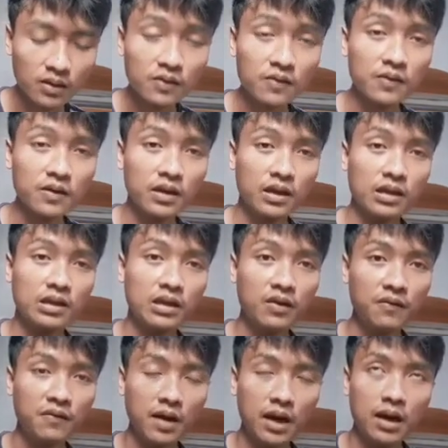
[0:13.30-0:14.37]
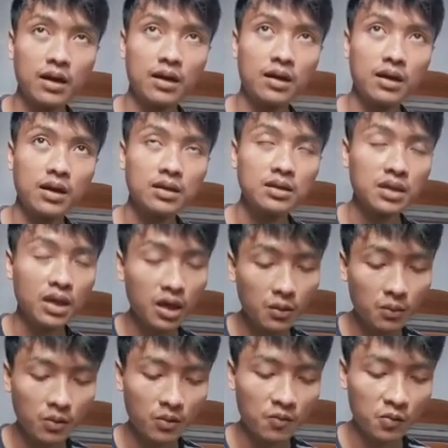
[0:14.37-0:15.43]
Fricative are a type
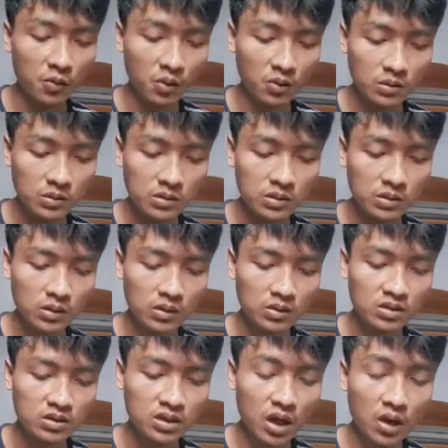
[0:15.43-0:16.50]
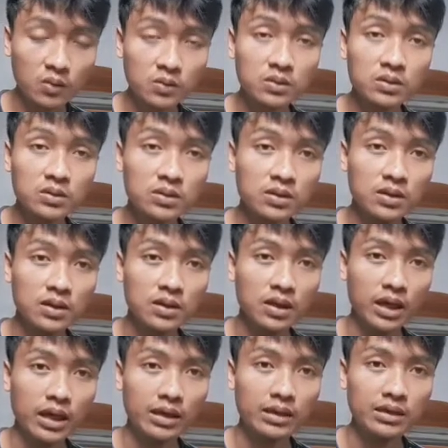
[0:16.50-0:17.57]
of consonant sound
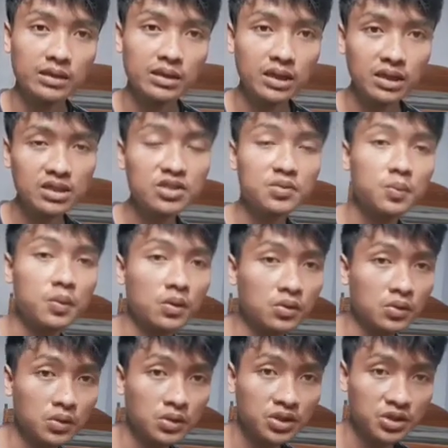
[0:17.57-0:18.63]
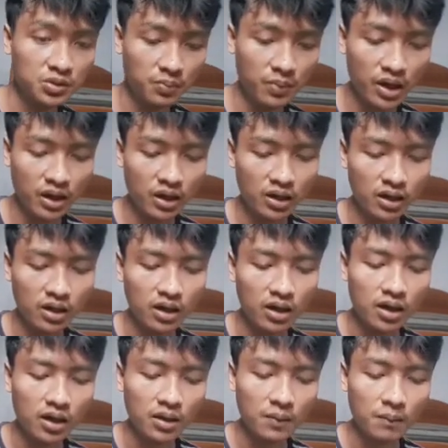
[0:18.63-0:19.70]
and that is produced by
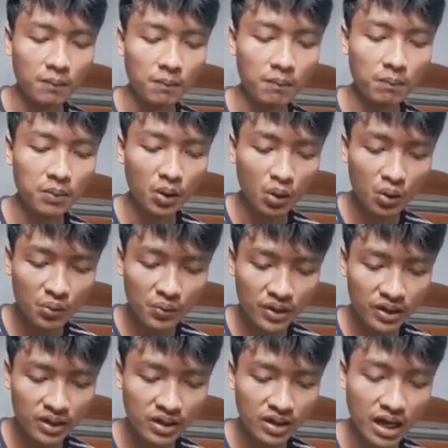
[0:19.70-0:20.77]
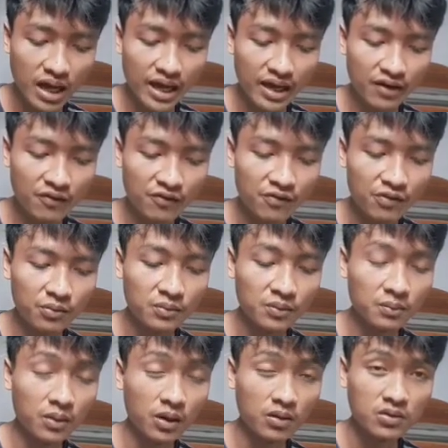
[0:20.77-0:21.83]
blowing air from the
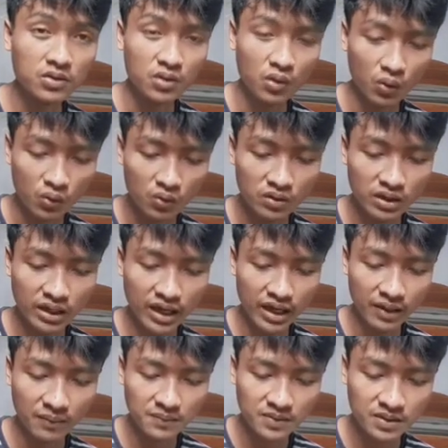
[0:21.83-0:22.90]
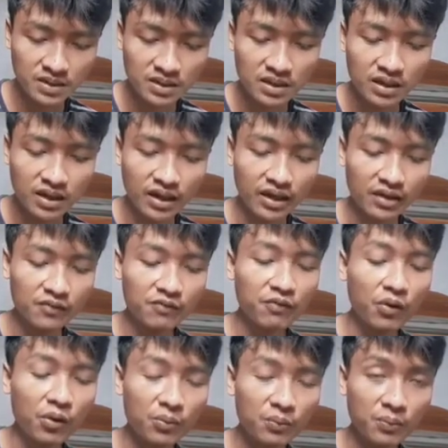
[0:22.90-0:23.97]
mouth through the gaps and
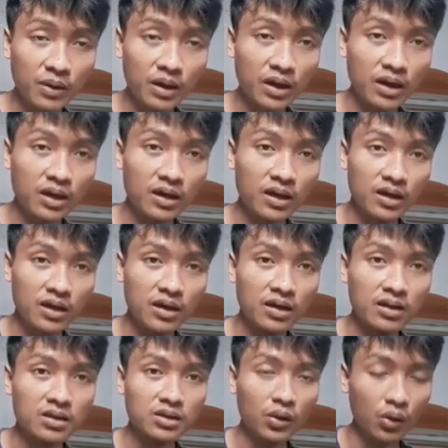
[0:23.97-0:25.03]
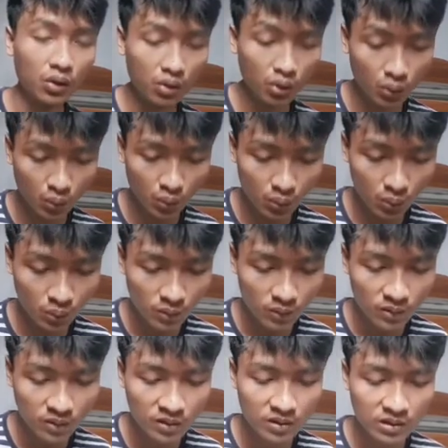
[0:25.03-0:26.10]
formed by tongue,
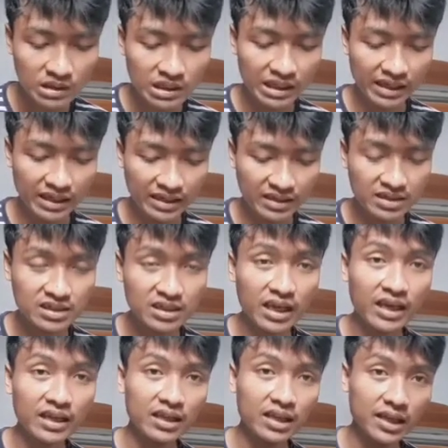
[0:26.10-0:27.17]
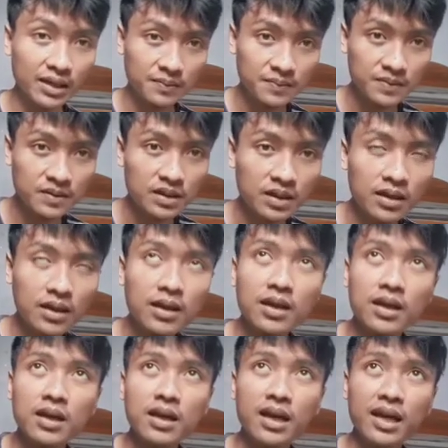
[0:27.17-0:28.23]
teeth, and lips.
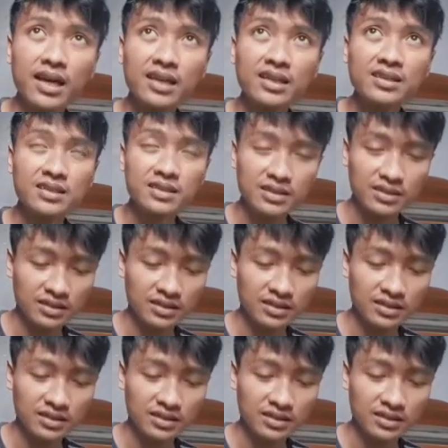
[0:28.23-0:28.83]
And